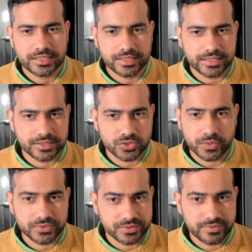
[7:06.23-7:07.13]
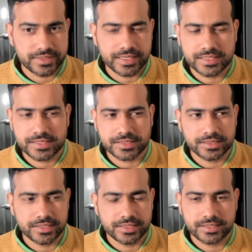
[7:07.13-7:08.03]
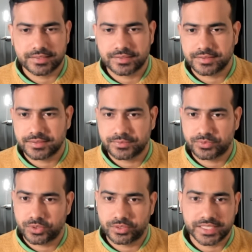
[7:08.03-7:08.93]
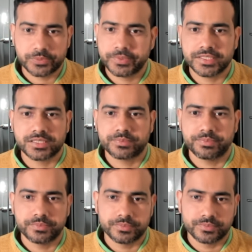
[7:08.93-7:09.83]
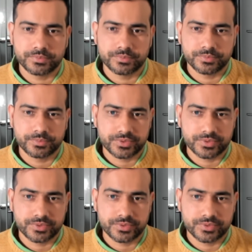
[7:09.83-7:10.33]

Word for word: uh, jobs advertised there uh, for experienced um,